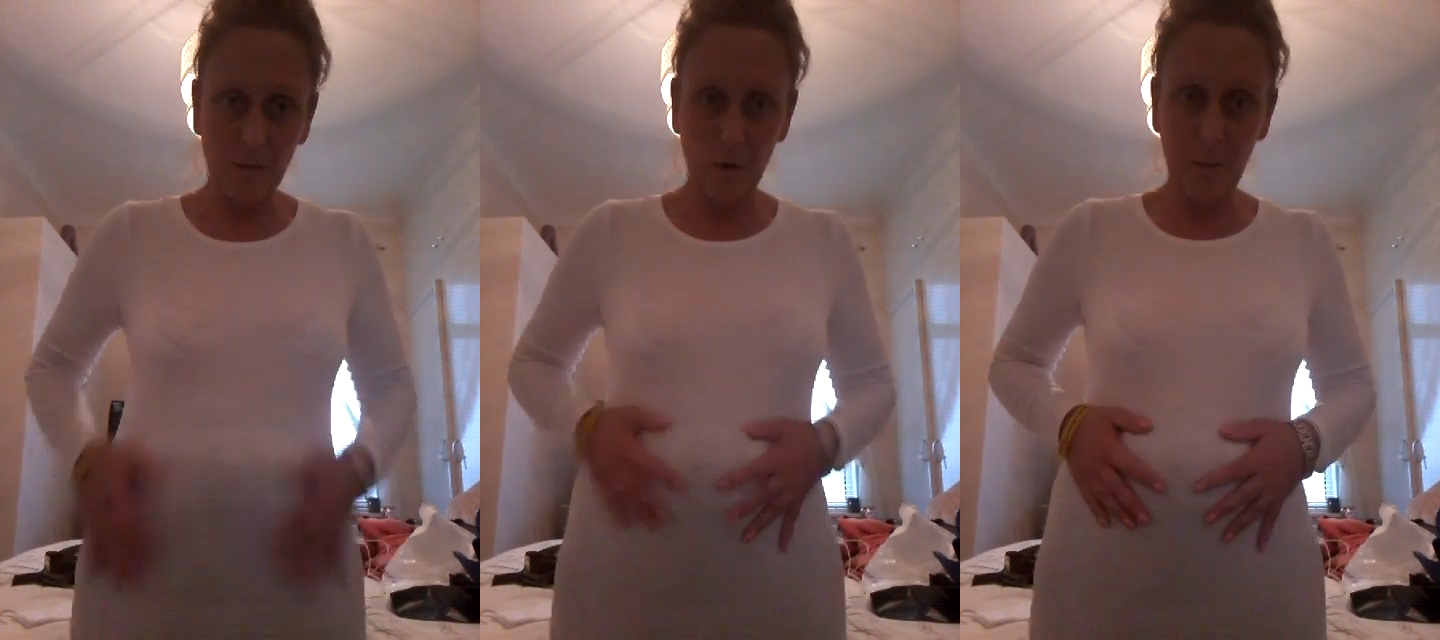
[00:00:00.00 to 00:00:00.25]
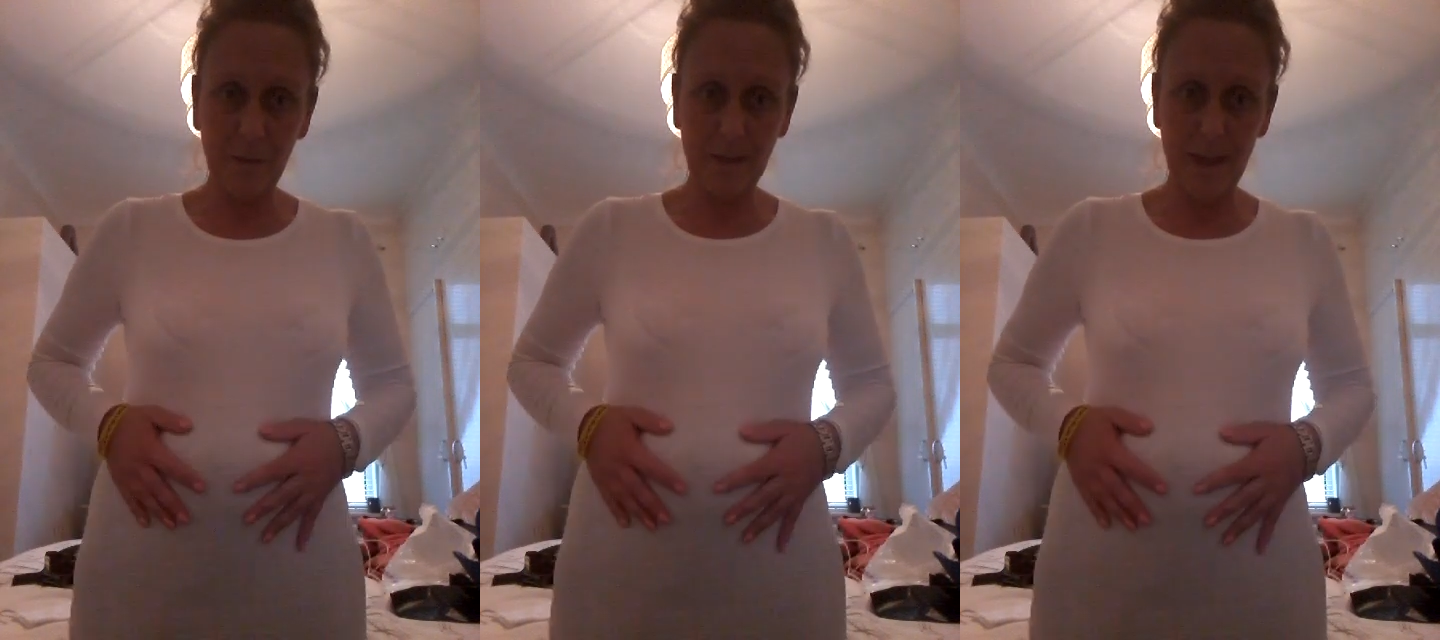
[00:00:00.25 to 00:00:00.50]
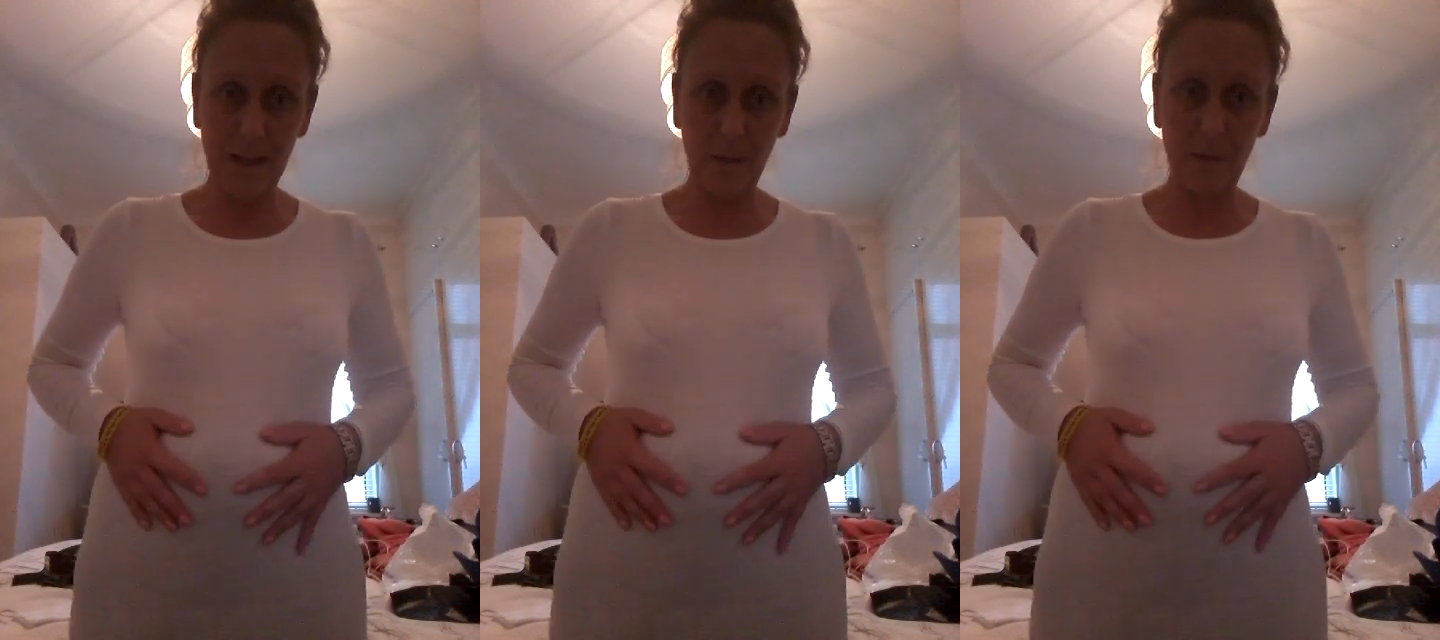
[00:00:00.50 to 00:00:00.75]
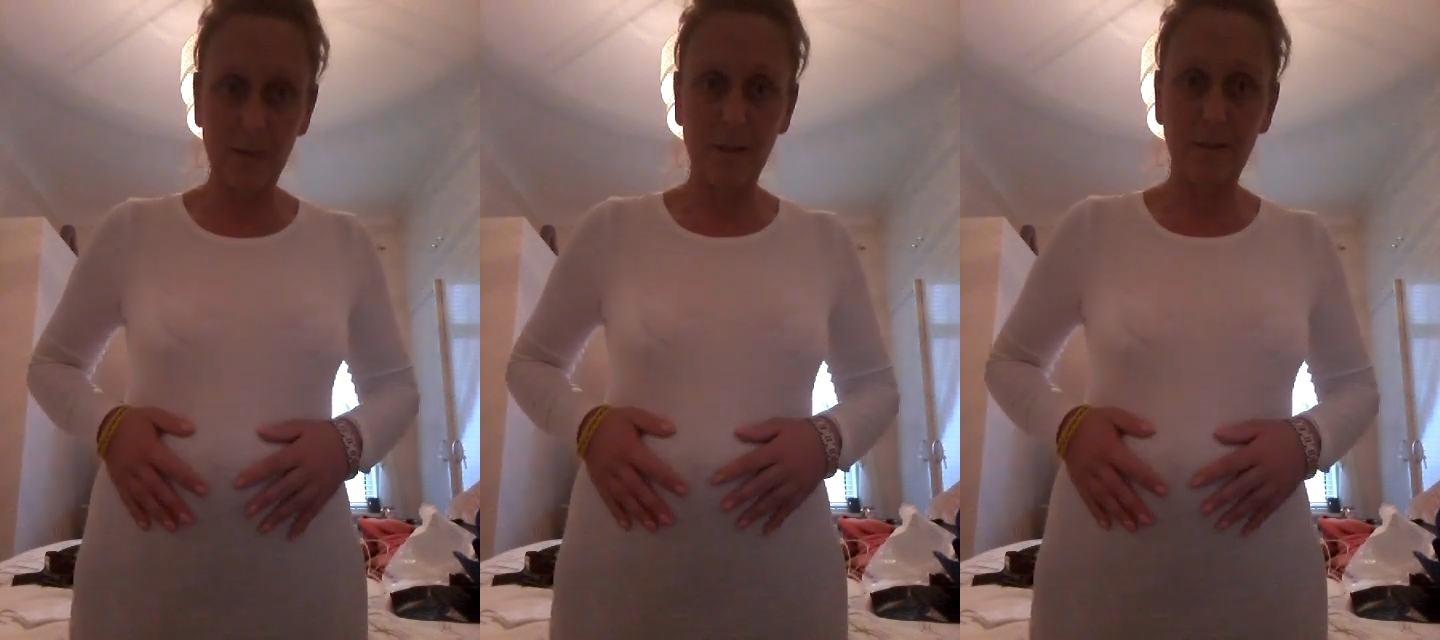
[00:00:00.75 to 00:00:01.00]
Hope it
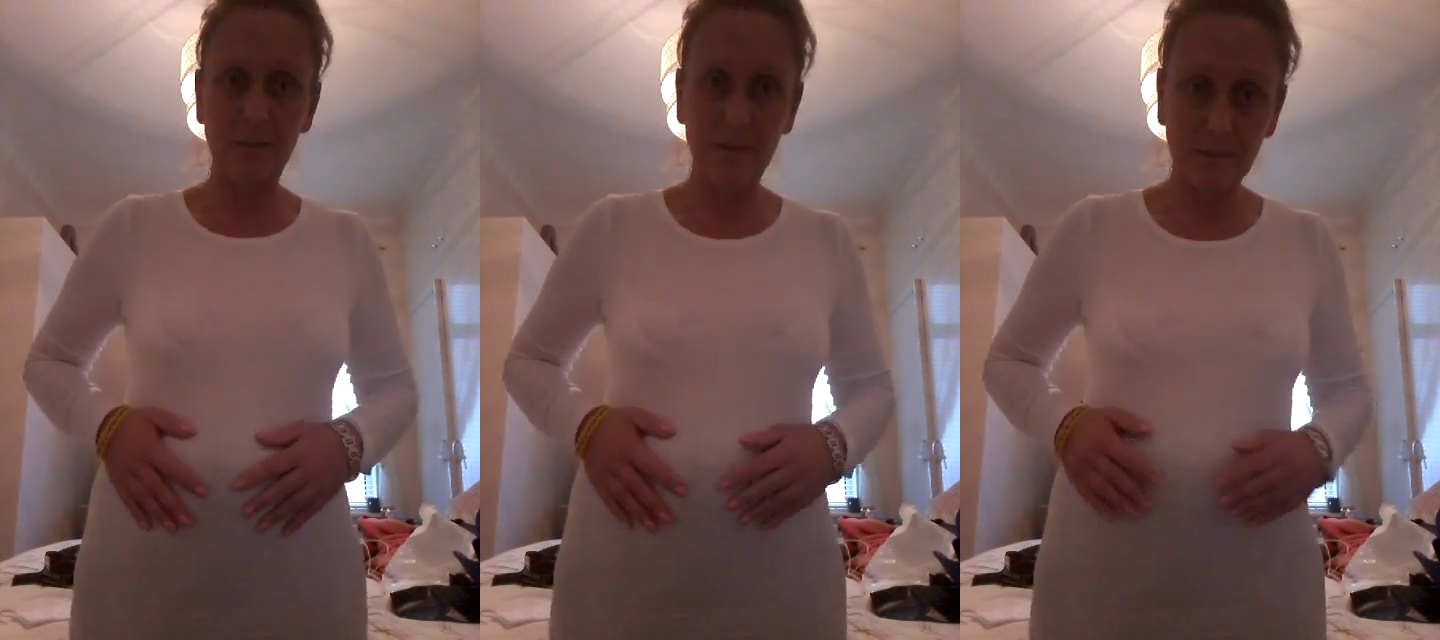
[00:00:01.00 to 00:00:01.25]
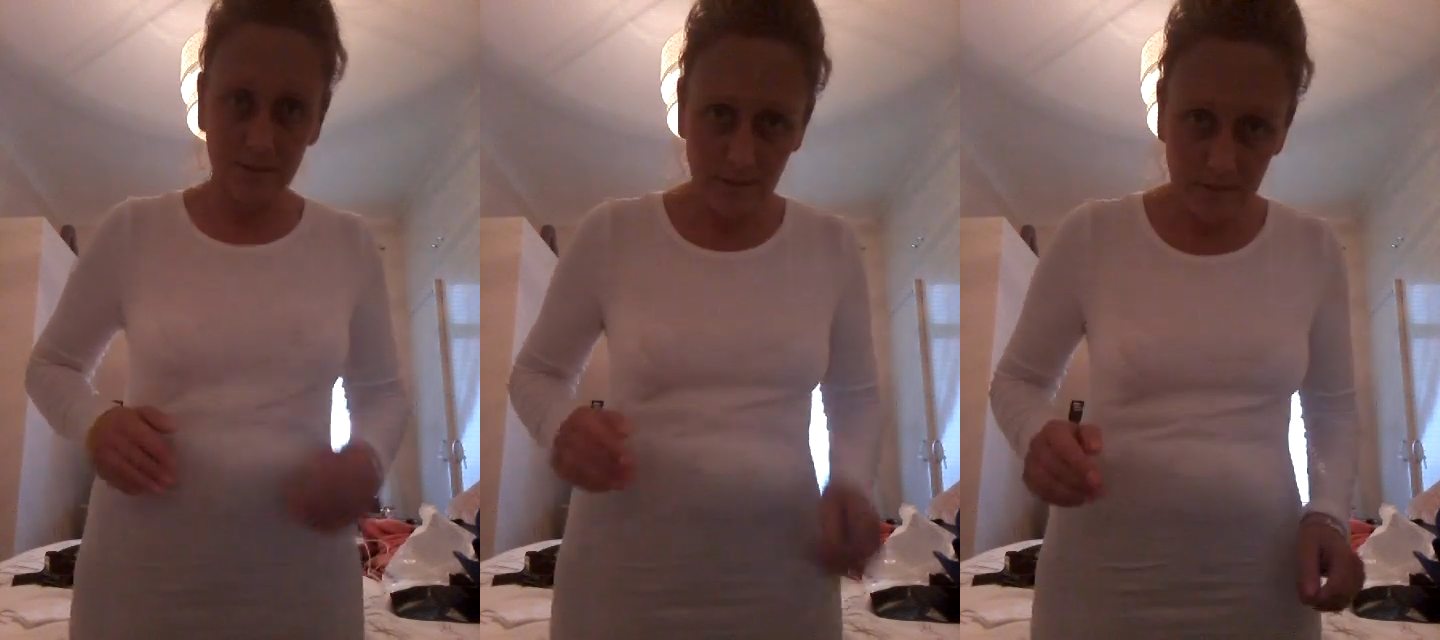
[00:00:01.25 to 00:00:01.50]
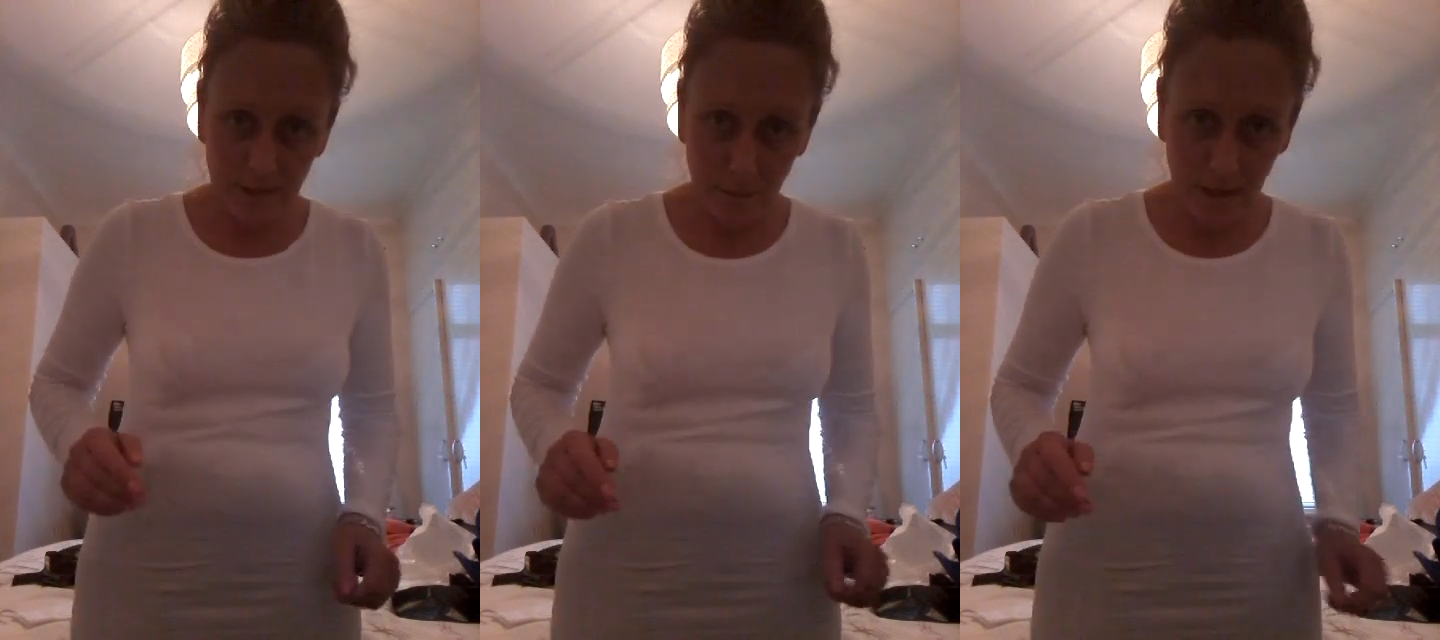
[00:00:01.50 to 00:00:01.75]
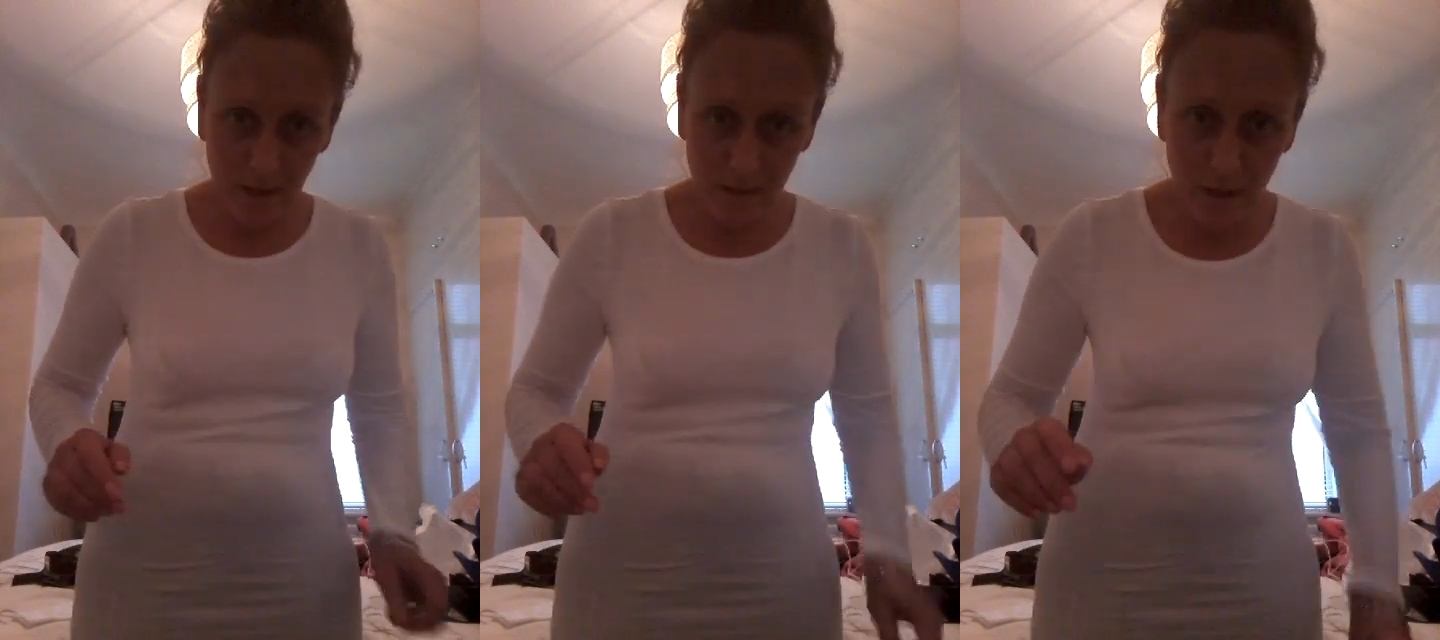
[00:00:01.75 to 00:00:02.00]
helps.
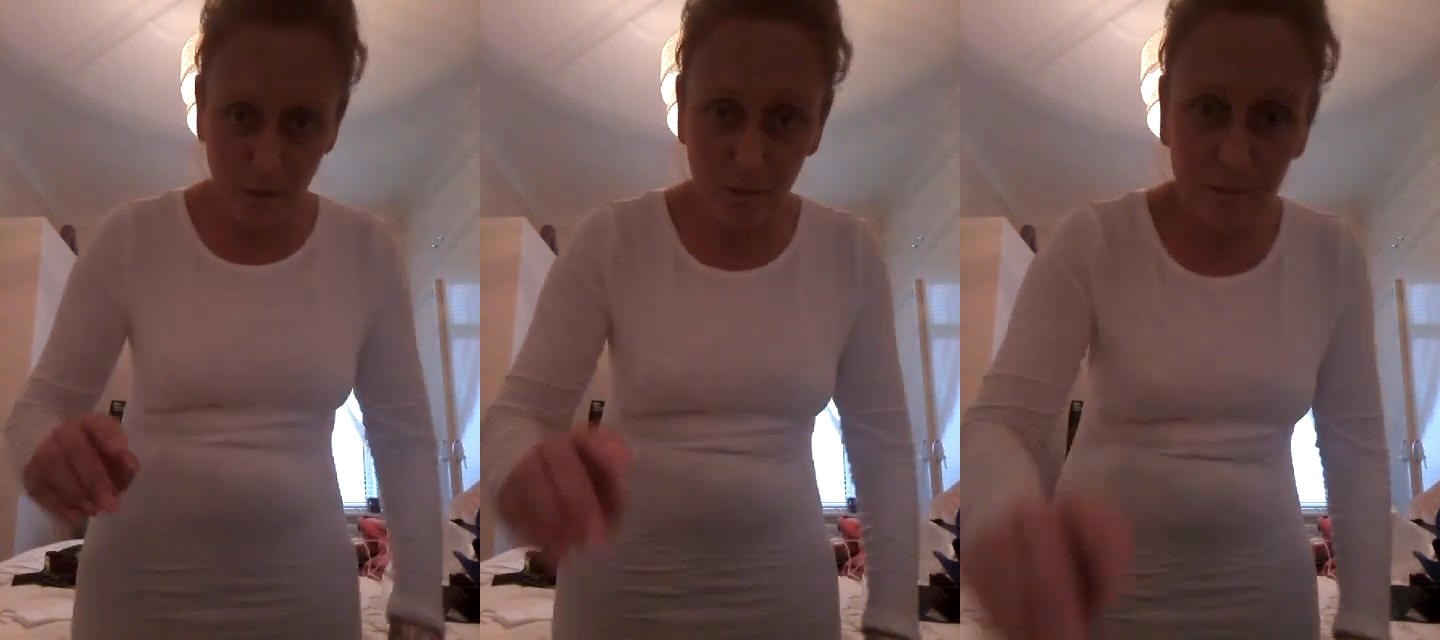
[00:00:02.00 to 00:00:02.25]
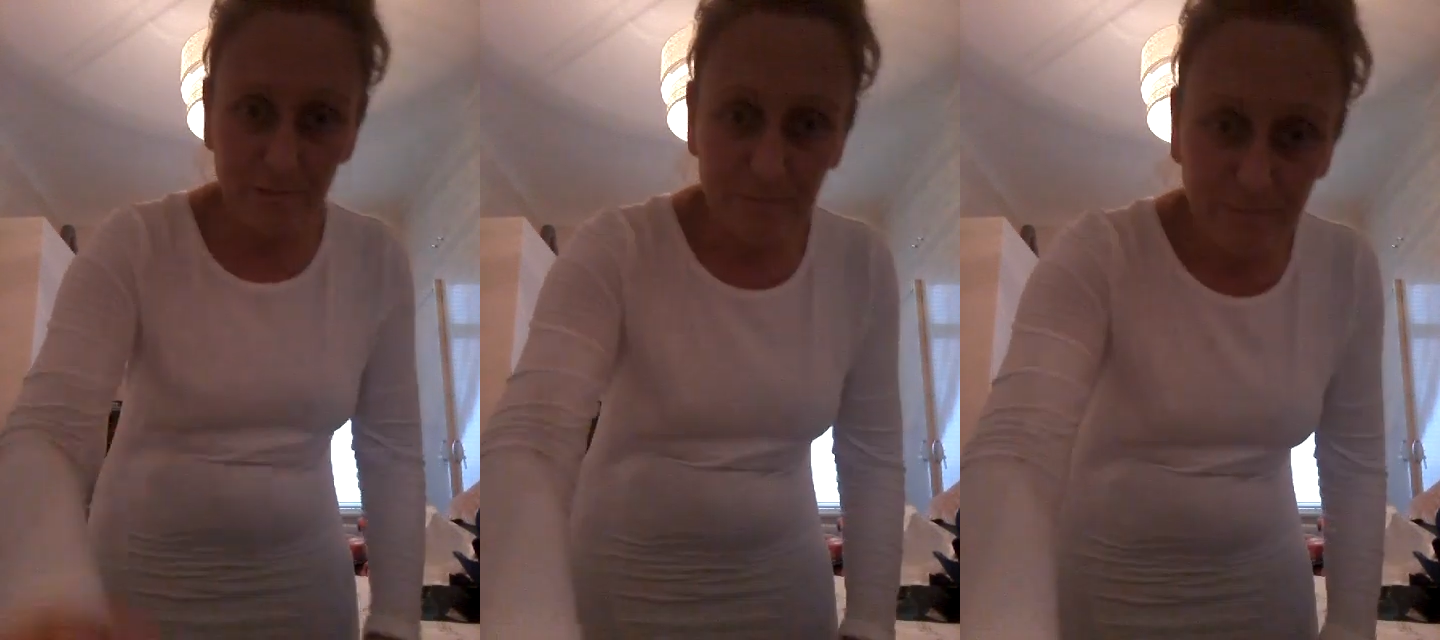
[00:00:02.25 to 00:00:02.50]
Speak soon.